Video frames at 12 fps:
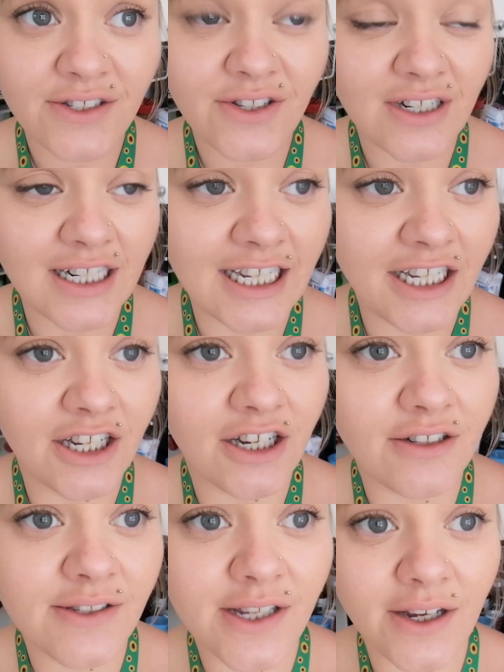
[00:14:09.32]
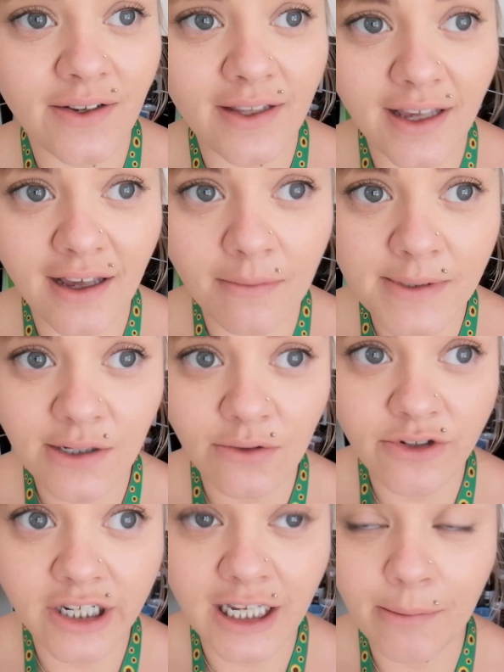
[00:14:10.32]
just thought I'd let you know. So yeah, I'm
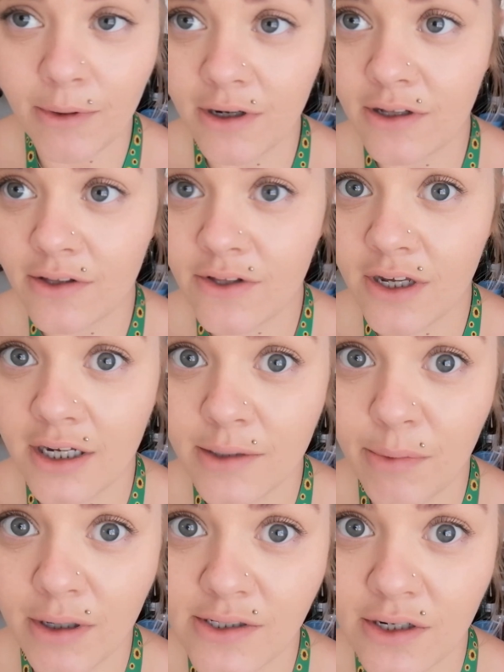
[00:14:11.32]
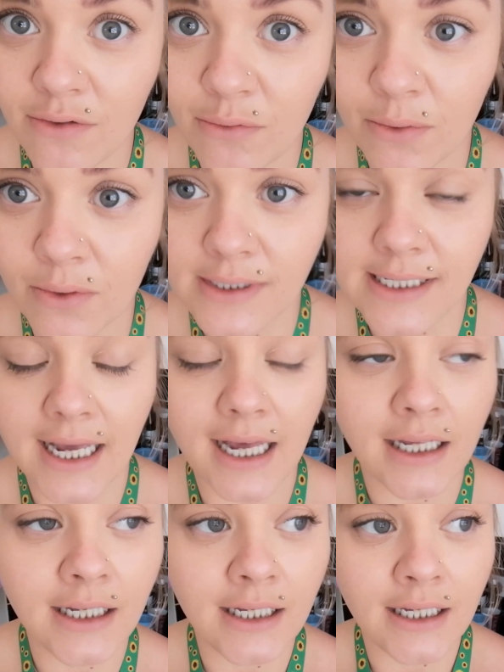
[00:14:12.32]
still drinking my third bottle of
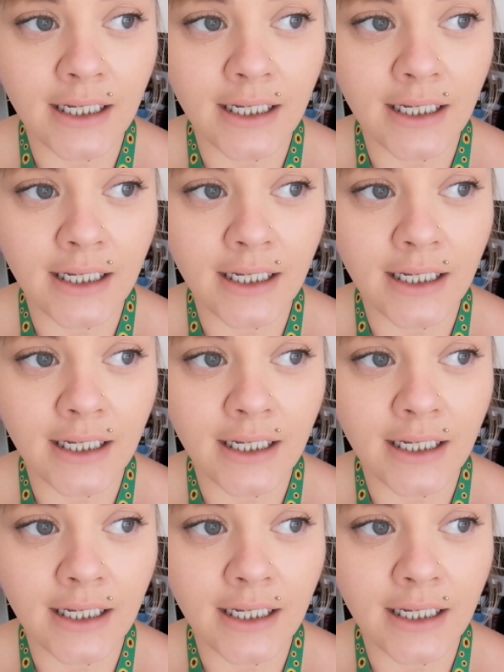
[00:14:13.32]
water,